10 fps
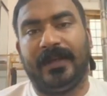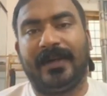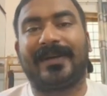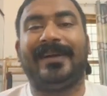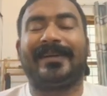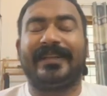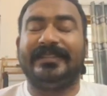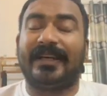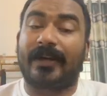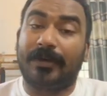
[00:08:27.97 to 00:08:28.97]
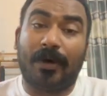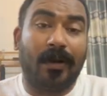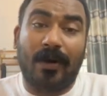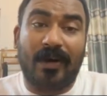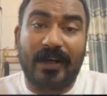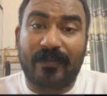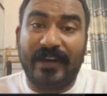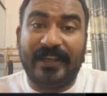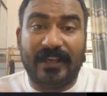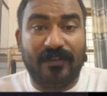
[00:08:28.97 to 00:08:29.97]
Countries are no longer
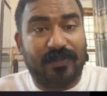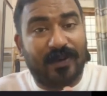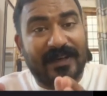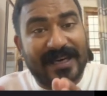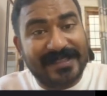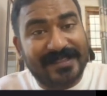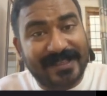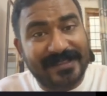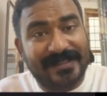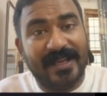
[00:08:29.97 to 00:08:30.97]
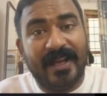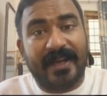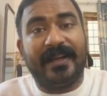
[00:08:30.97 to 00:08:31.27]
waiting for consents